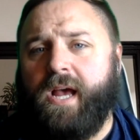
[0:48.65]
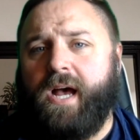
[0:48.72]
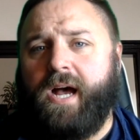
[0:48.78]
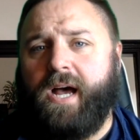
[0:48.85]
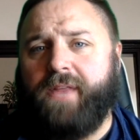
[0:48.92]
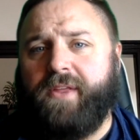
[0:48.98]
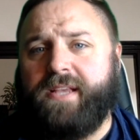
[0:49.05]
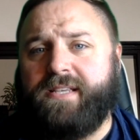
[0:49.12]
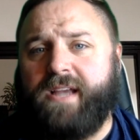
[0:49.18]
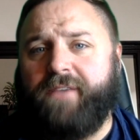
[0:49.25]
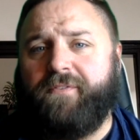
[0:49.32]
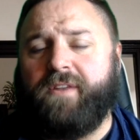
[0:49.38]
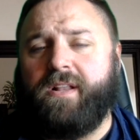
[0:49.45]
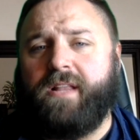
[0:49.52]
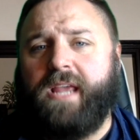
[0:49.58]
Uh, they
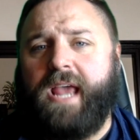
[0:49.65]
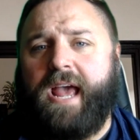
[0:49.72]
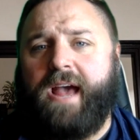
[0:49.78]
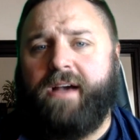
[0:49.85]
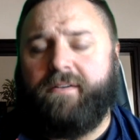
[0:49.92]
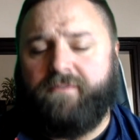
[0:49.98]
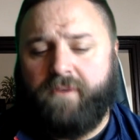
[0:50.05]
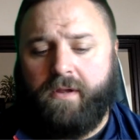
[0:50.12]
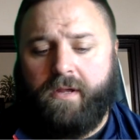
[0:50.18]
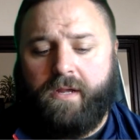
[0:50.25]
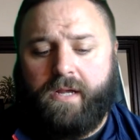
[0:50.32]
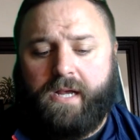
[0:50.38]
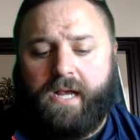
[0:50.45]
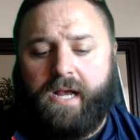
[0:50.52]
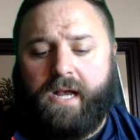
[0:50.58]
definitely have
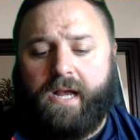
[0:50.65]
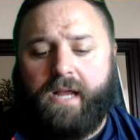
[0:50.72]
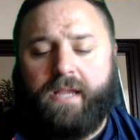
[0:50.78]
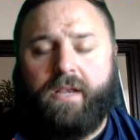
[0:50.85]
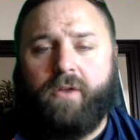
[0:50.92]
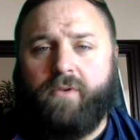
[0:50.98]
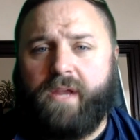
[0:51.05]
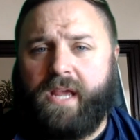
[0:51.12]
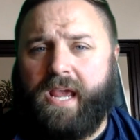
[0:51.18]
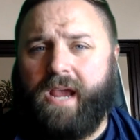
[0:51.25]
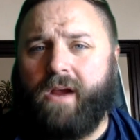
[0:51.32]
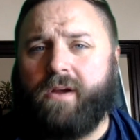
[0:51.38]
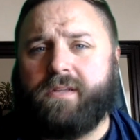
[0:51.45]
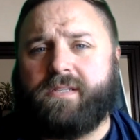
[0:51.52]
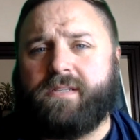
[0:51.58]
uh, you know, Nick
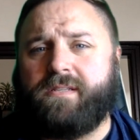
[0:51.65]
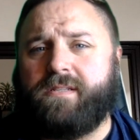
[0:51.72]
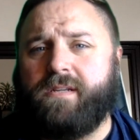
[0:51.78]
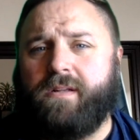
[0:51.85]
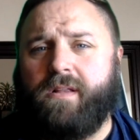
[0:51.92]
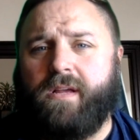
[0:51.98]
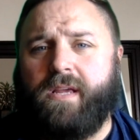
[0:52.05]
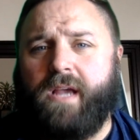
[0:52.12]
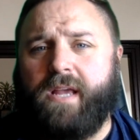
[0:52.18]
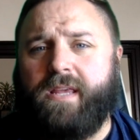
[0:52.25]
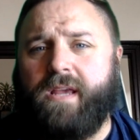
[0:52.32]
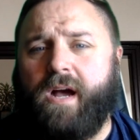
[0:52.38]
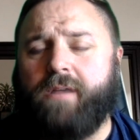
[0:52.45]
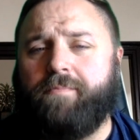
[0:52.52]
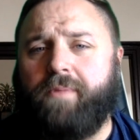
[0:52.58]
Harris is still a, a,
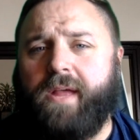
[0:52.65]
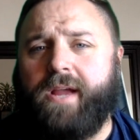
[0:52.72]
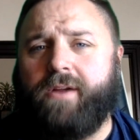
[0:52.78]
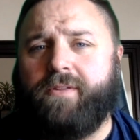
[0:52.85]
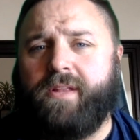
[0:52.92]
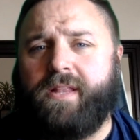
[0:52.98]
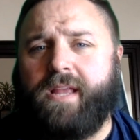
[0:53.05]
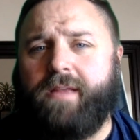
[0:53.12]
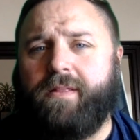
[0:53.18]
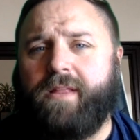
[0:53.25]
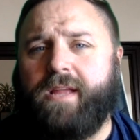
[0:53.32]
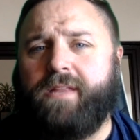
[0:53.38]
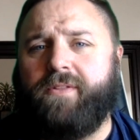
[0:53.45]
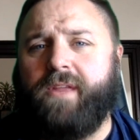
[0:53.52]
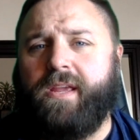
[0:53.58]
young player that they
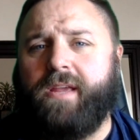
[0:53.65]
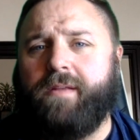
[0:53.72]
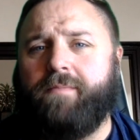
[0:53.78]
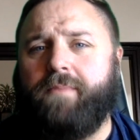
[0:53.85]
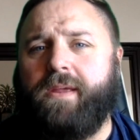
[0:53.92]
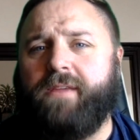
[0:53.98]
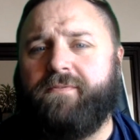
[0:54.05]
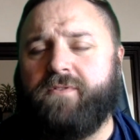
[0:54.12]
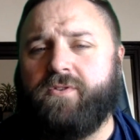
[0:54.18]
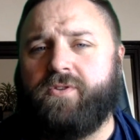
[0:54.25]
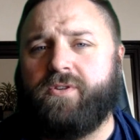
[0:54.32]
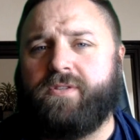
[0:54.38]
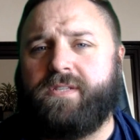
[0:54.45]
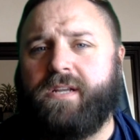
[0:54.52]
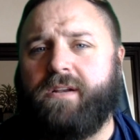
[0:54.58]
they think can be a
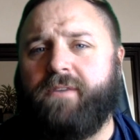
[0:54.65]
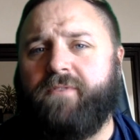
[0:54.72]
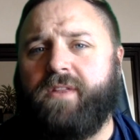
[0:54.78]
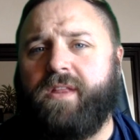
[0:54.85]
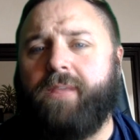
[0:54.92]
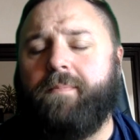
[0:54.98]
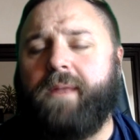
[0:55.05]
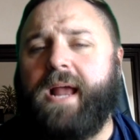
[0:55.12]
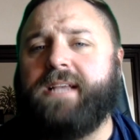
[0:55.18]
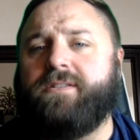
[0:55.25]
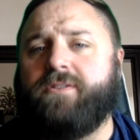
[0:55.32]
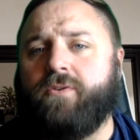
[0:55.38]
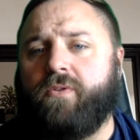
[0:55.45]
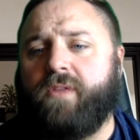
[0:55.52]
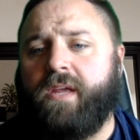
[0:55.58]
future center for them, but I
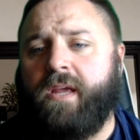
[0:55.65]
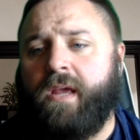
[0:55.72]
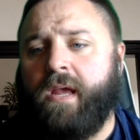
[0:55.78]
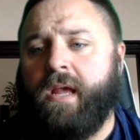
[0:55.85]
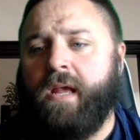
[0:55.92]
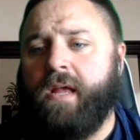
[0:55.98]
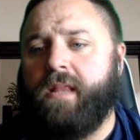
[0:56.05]
do think